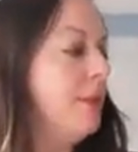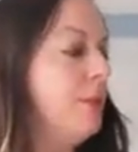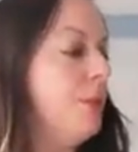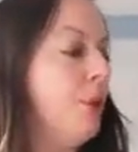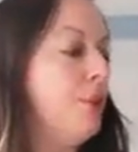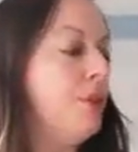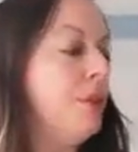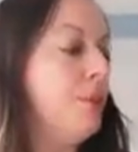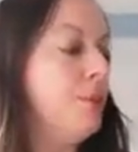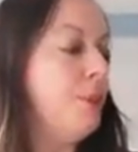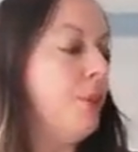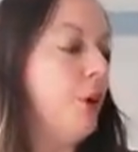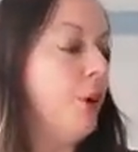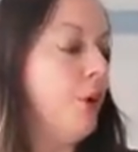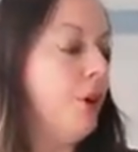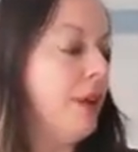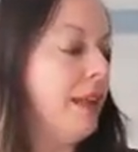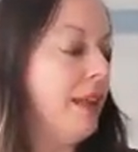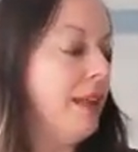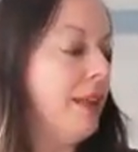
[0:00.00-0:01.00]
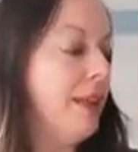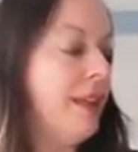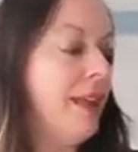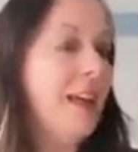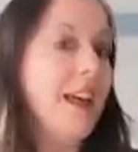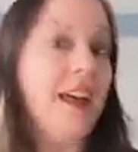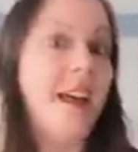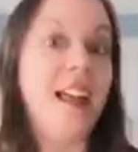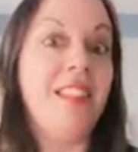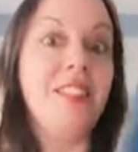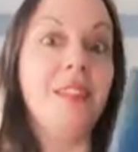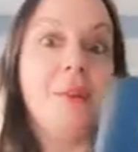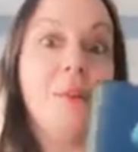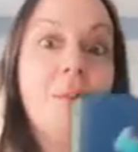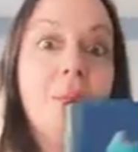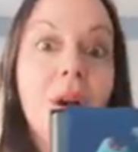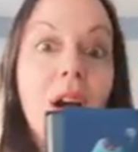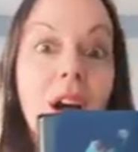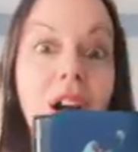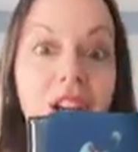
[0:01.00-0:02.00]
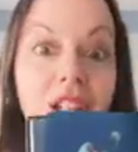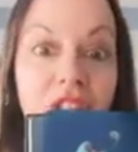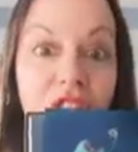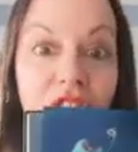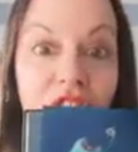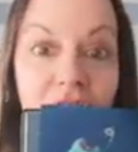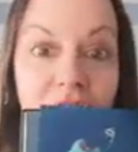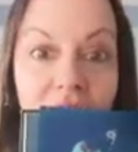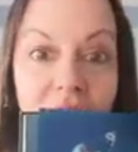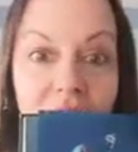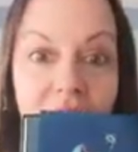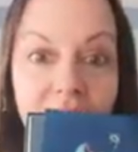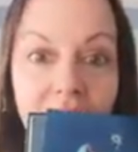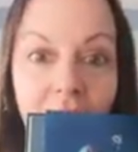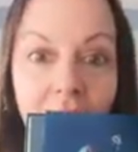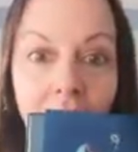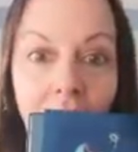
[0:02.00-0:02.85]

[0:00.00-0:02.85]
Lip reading: Both the boy and the Martian